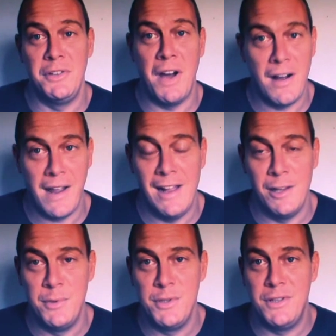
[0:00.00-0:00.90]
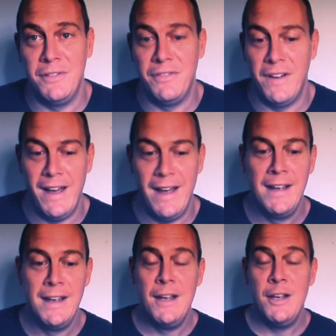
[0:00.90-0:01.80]
the darker elements of
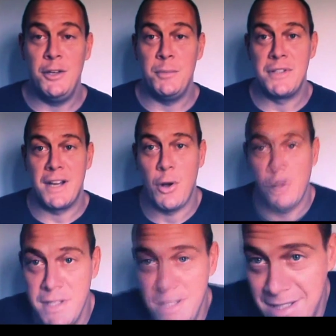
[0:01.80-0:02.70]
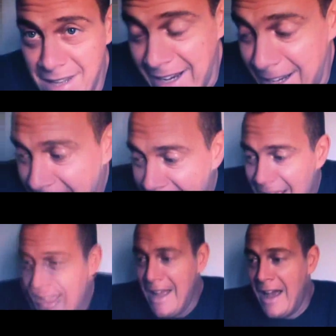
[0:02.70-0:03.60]
human psychology today,
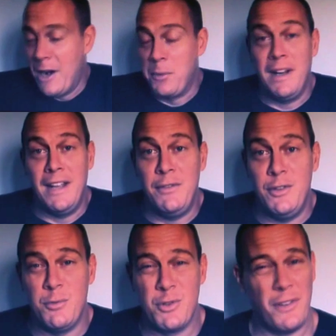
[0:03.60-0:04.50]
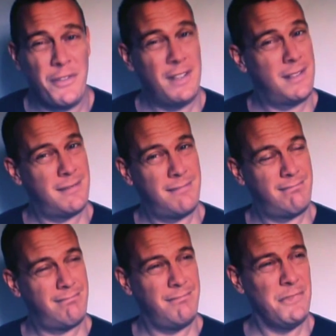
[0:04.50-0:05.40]
and I'm going to give you some stuff that's
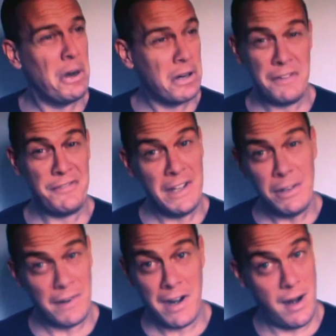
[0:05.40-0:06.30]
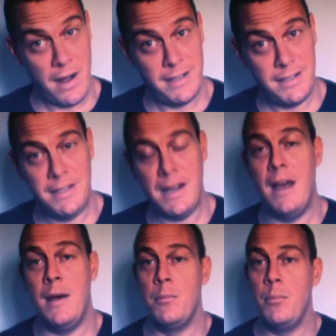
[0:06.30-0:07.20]
not going to feel very nice,
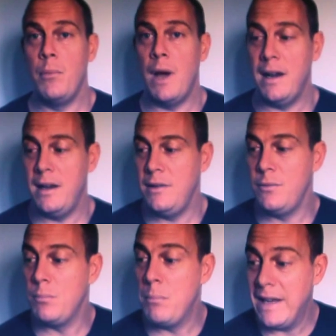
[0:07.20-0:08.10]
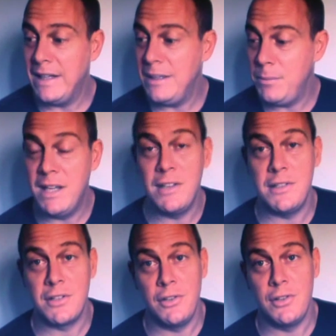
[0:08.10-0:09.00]
and mainly because
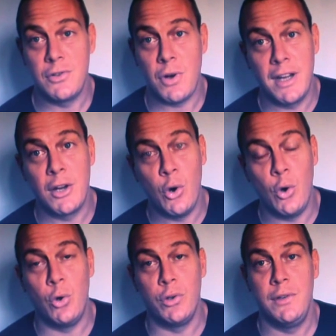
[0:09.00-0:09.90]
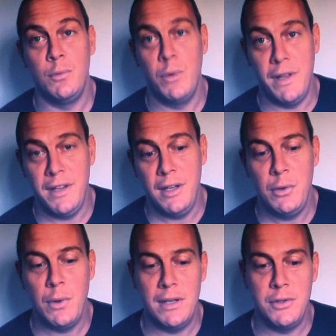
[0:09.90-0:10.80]
it's going to strike a chord with
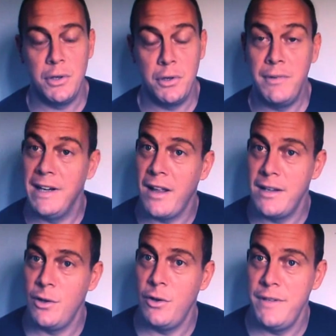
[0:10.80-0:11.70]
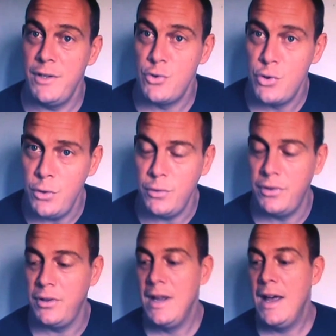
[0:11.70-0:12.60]
you and you're going to realise a lot of it is
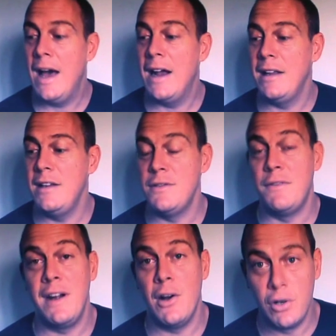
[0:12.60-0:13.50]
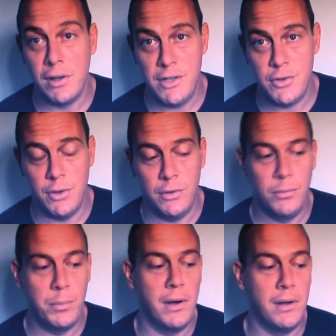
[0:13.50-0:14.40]
truth, and it is a very ugly
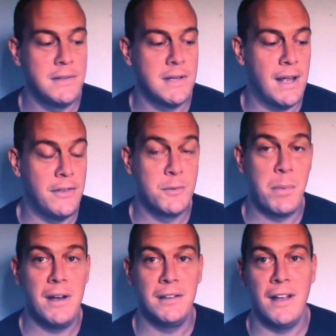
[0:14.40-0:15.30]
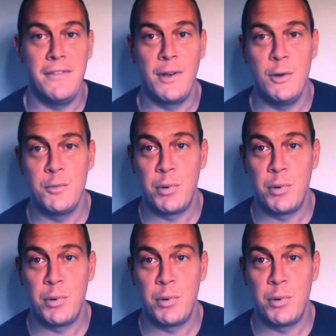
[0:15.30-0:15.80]
truth, but the Spartan Life Coach